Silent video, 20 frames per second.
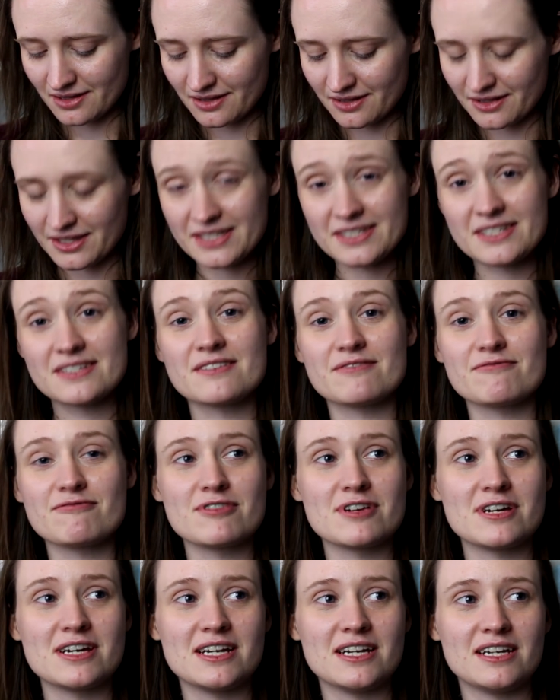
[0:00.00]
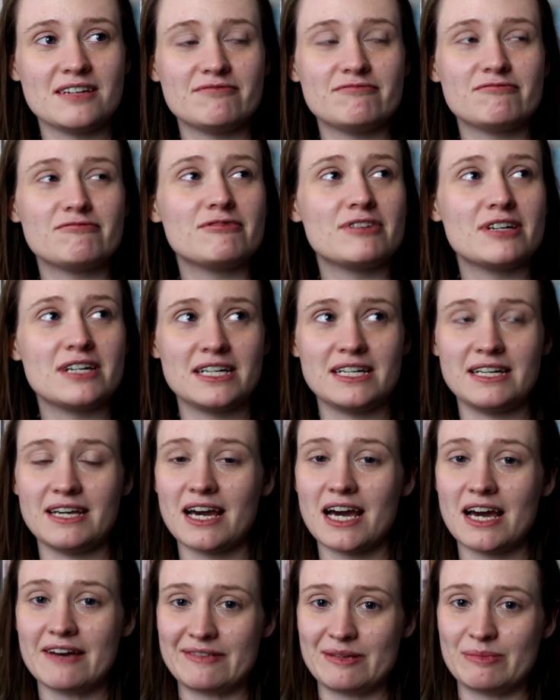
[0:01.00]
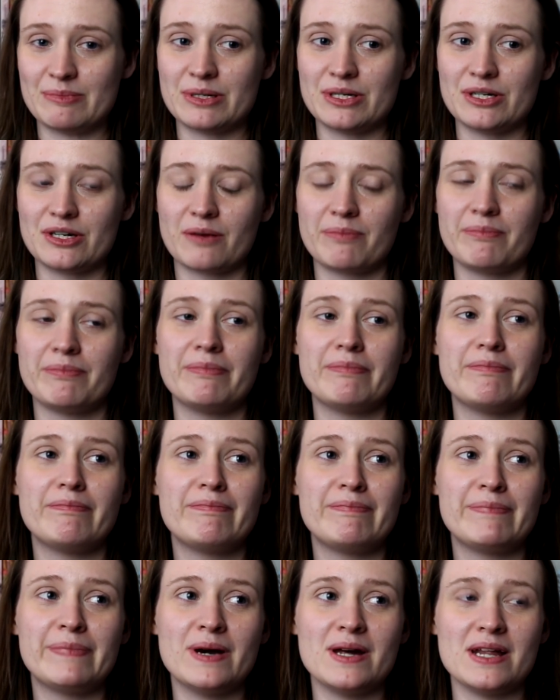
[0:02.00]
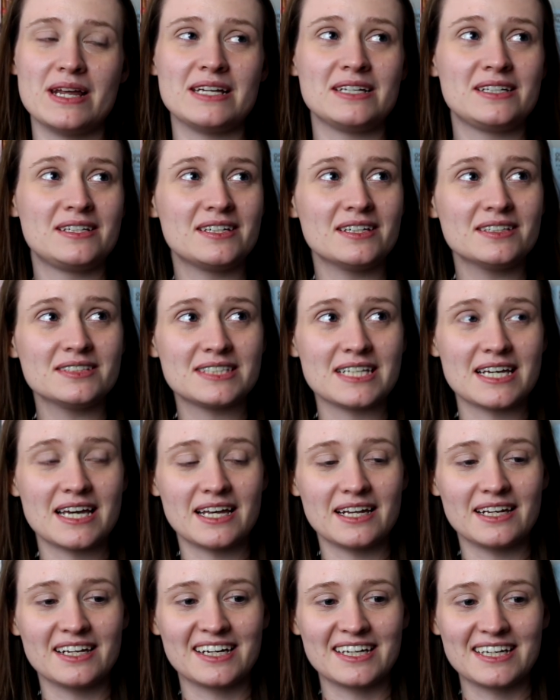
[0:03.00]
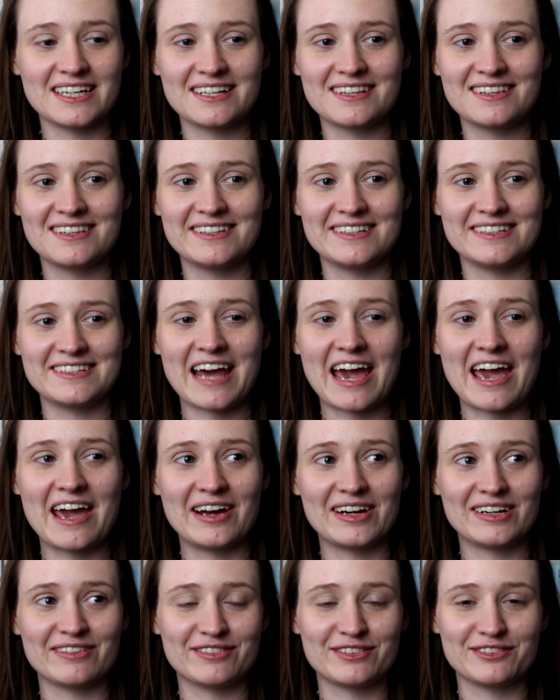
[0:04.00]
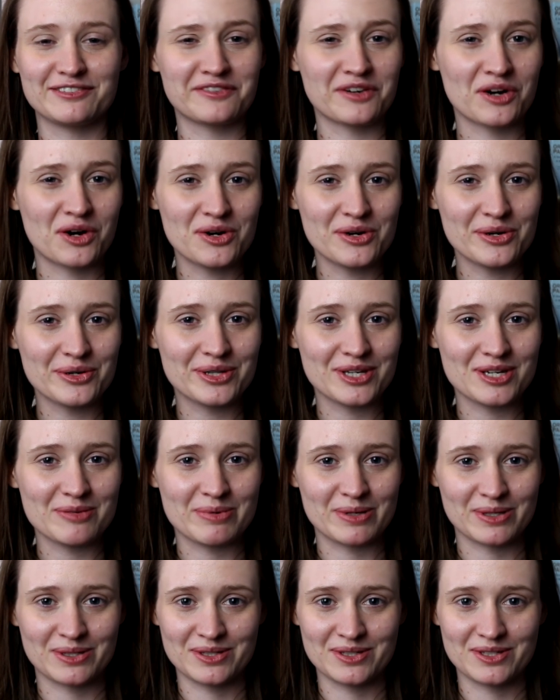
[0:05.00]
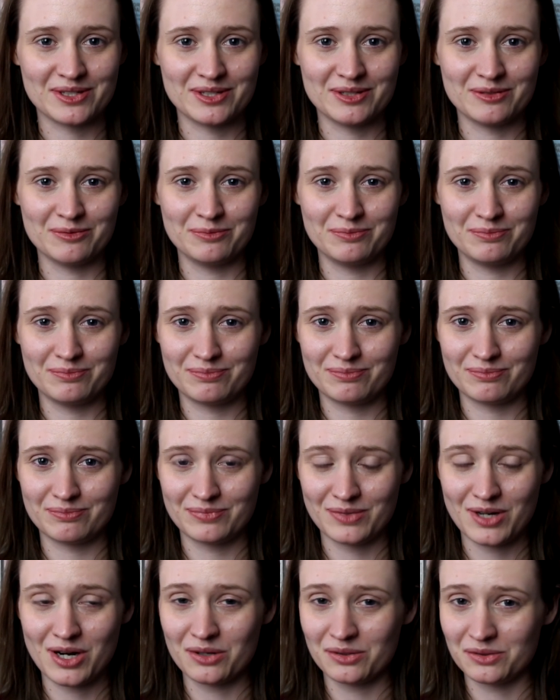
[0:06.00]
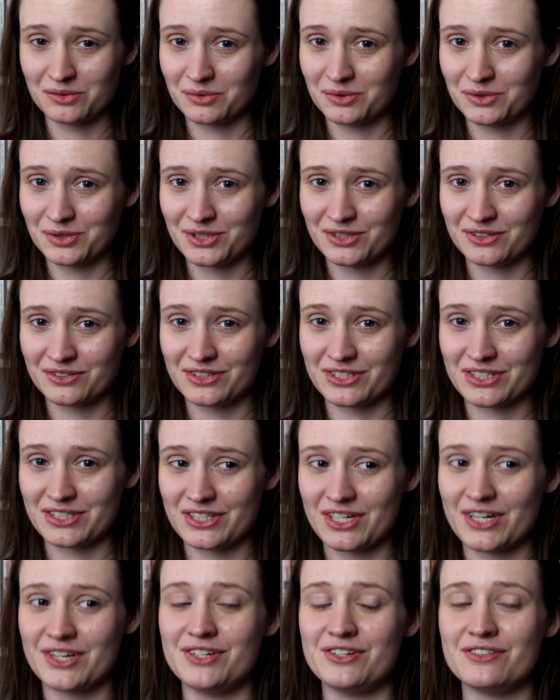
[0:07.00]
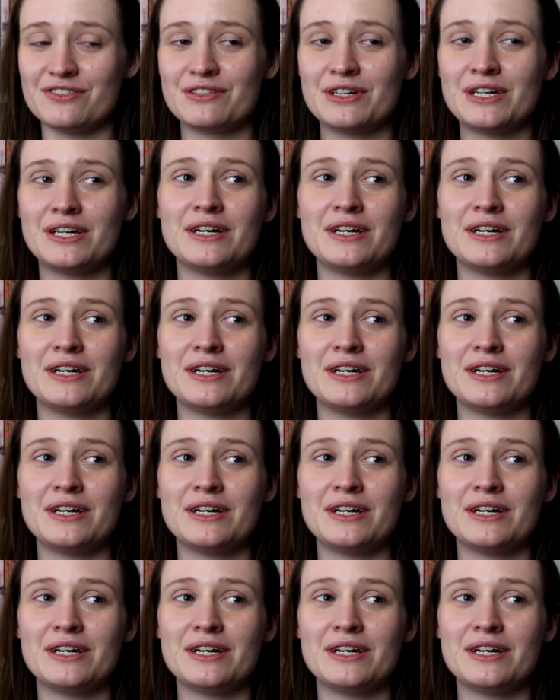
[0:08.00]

This is a really, really heavy book, but it does it like the tale of the frog that you put into the cold water on the stove.